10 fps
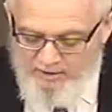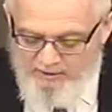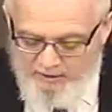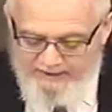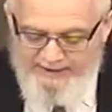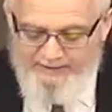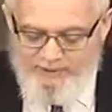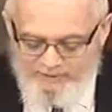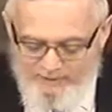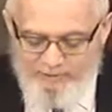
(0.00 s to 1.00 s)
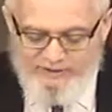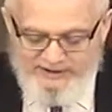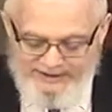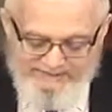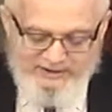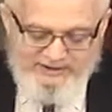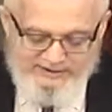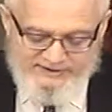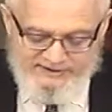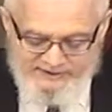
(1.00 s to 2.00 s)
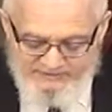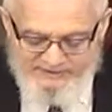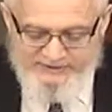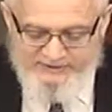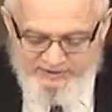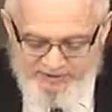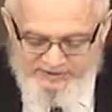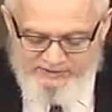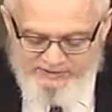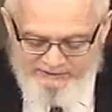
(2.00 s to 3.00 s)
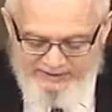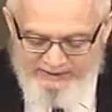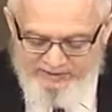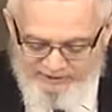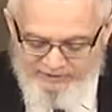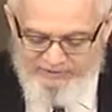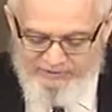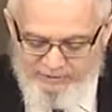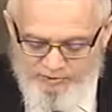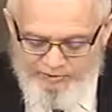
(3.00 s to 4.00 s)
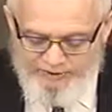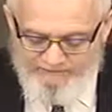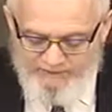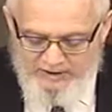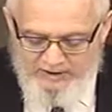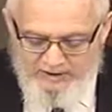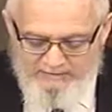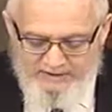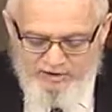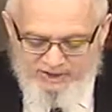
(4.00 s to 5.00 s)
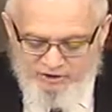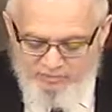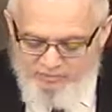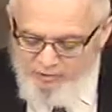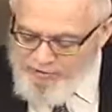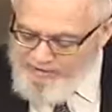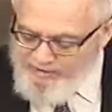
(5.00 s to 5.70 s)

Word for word: Kamen, he says explicit, the Gemara says, Mavakam, listen to the story. Shmos